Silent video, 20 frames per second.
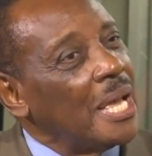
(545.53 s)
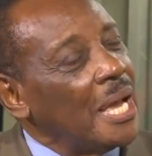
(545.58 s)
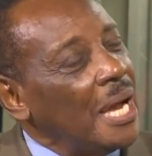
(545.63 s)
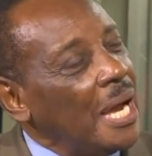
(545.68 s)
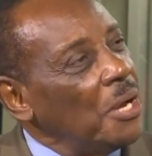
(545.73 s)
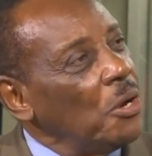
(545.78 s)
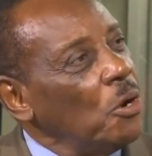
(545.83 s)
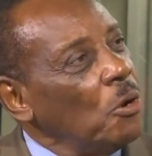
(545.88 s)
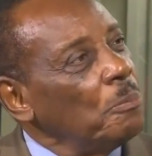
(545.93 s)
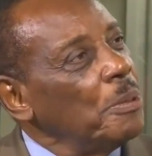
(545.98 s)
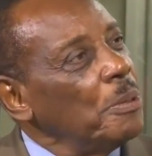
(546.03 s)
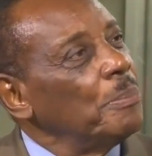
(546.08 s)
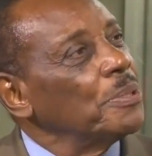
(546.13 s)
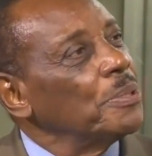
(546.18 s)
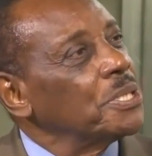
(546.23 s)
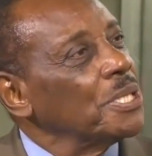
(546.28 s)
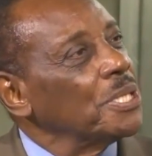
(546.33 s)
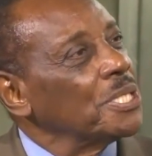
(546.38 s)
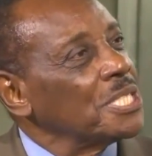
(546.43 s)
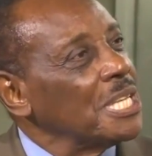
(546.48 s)
I hope people
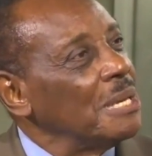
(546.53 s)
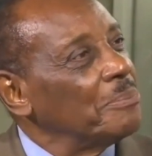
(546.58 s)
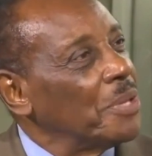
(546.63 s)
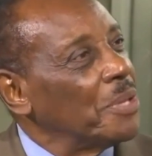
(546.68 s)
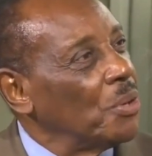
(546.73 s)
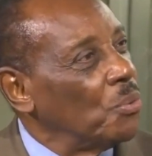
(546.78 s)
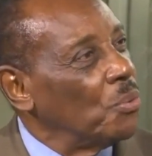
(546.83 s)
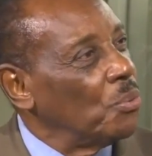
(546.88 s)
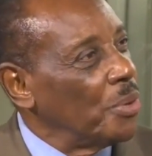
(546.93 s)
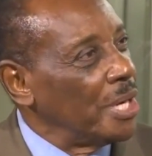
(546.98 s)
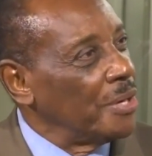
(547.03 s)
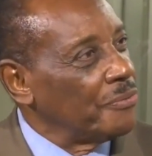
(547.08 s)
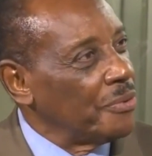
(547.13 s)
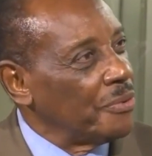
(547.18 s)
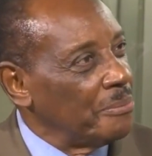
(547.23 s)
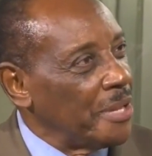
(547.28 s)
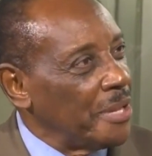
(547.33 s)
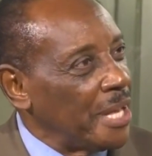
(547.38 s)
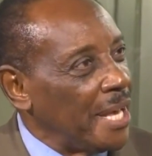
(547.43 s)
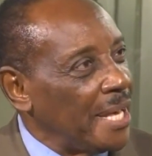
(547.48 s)
took something away
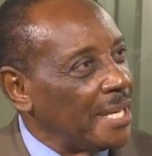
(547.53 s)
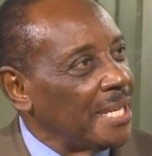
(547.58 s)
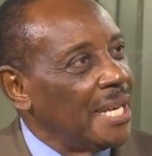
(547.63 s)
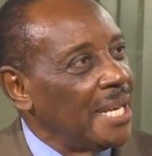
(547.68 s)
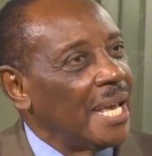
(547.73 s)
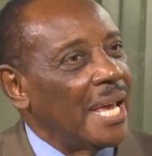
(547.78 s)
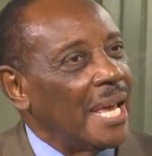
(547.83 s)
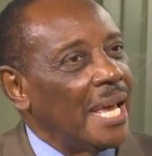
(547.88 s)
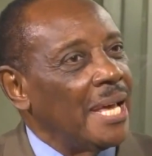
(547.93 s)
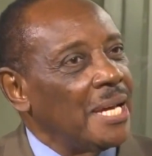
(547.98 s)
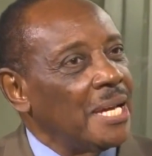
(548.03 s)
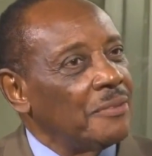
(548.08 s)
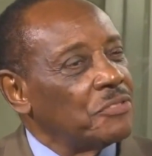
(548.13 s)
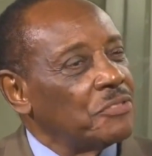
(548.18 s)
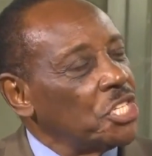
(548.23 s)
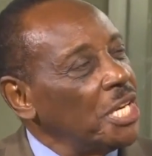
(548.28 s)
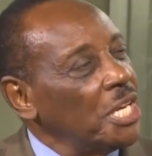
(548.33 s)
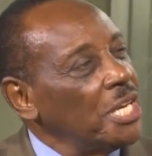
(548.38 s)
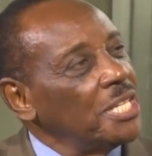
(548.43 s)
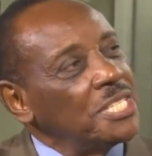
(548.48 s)
from that and have
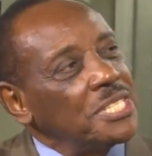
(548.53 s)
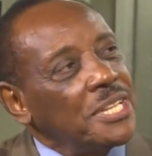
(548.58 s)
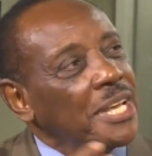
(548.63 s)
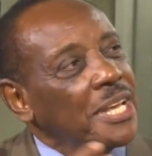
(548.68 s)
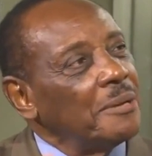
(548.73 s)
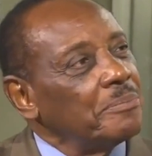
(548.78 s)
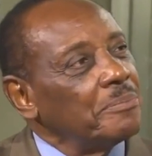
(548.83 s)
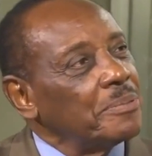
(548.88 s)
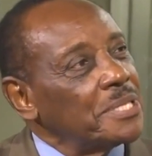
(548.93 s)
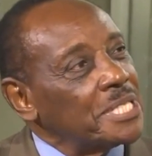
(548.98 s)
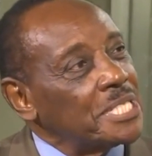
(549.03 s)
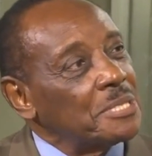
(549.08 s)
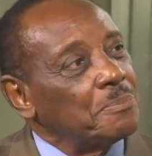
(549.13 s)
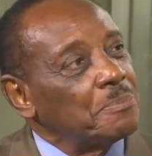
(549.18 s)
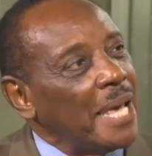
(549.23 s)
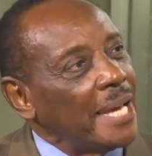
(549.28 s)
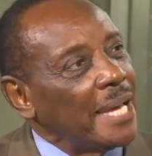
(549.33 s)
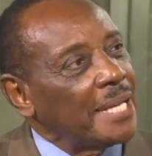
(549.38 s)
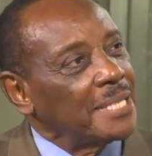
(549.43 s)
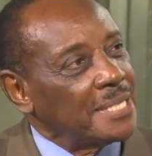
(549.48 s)
changed their
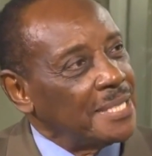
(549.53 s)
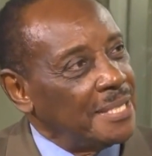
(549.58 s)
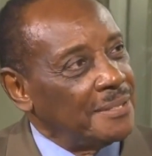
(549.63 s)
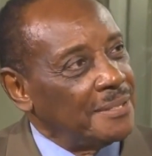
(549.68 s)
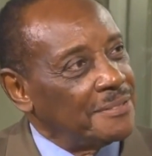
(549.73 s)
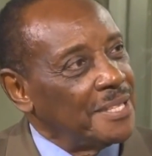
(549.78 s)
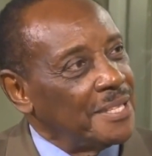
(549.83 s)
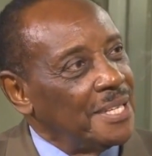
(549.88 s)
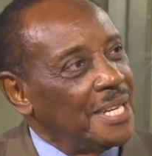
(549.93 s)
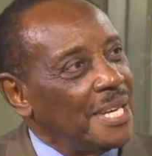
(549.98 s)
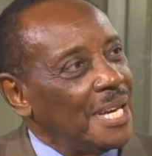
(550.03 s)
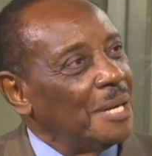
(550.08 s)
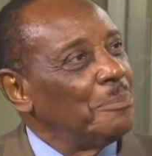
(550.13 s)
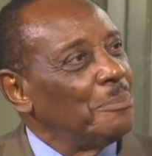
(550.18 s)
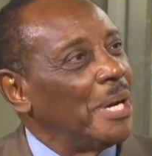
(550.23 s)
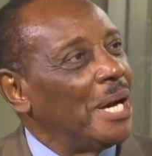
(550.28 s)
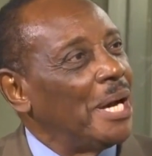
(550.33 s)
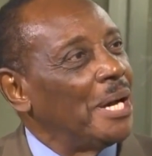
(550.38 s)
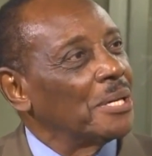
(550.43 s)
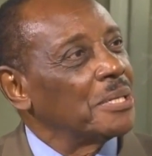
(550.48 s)
perspectives
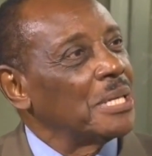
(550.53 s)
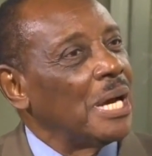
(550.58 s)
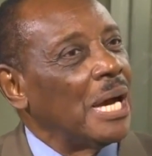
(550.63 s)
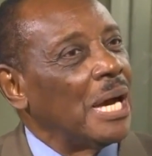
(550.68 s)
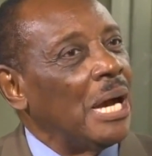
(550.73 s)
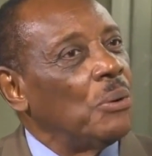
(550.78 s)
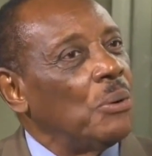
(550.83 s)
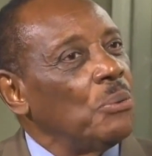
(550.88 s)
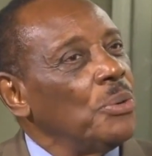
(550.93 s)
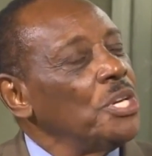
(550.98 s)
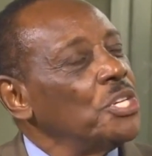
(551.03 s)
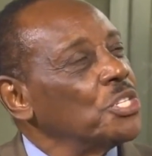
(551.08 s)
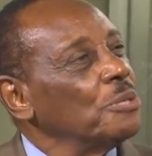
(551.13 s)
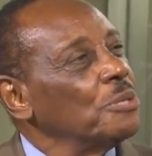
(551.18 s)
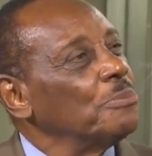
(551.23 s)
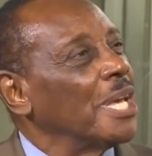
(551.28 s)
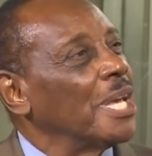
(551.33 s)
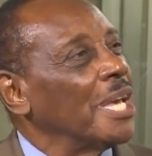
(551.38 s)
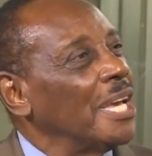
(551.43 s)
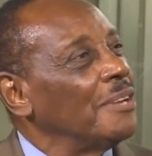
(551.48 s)
about how we should
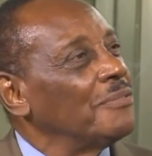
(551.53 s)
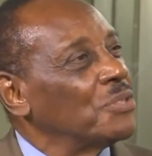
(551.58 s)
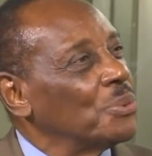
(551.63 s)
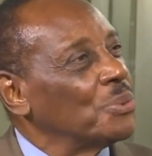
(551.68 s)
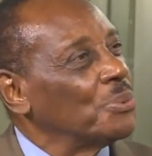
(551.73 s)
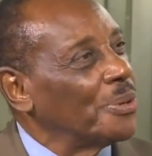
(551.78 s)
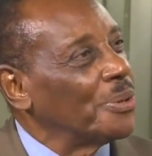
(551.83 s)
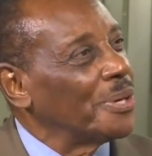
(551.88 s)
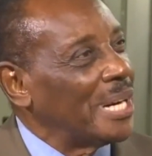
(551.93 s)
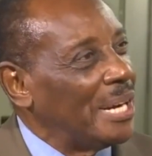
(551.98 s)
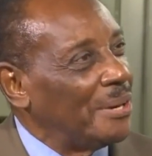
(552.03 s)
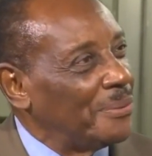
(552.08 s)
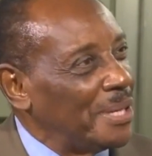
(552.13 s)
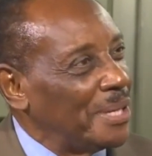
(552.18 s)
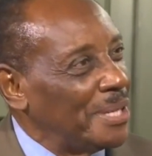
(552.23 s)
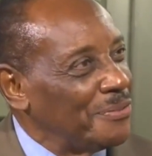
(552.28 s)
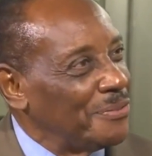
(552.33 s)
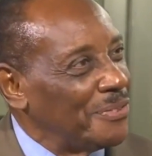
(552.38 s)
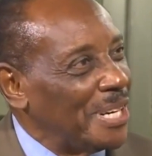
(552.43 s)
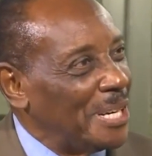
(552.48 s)
behave toward our
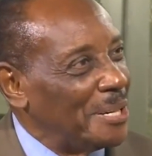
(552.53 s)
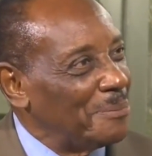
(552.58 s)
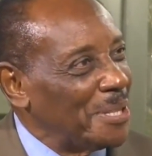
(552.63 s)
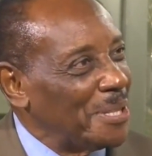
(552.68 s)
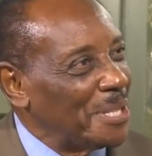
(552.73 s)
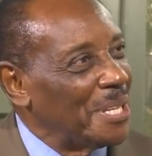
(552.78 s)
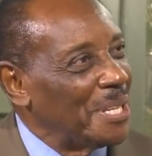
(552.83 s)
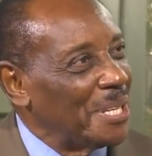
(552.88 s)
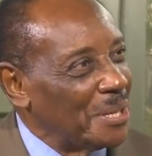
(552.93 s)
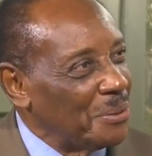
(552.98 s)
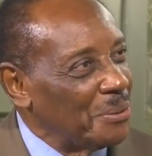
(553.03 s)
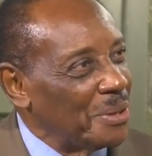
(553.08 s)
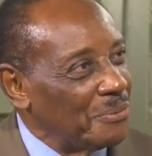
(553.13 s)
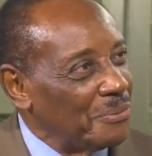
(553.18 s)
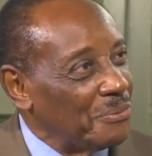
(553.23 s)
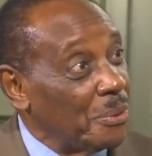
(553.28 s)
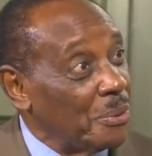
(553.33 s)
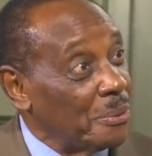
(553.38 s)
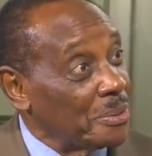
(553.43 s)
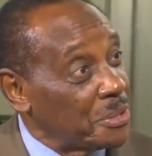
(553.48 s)
environment going
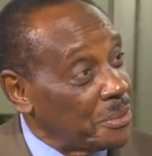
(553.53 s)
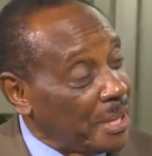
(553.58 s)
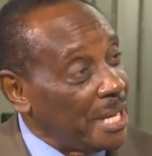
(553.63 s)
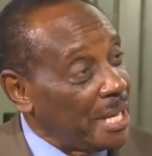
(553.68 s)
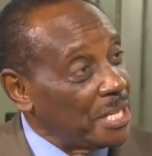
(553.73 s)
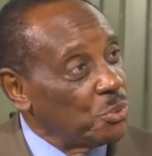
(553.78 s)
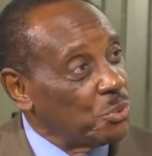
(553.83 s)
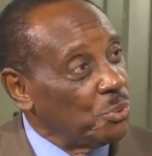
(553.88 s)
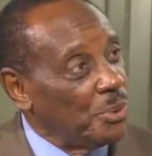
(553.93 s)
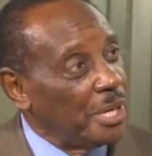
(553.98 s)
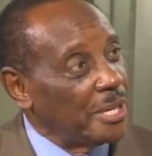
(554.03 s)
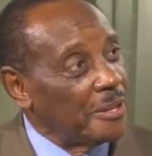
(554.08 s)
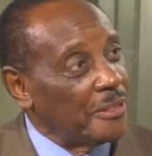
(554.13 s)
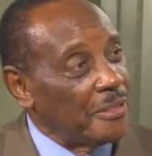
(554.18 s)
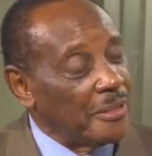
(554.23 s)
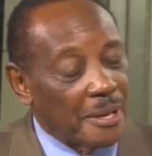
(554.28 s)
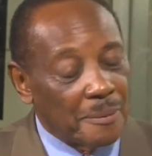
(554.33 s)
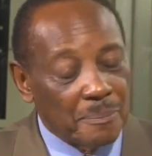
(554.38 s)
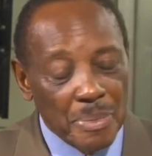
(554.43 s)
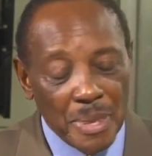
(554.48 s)
forward. So that's one
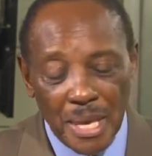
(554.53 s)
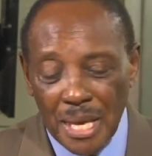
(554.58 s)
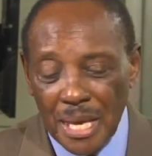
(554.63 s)
thing.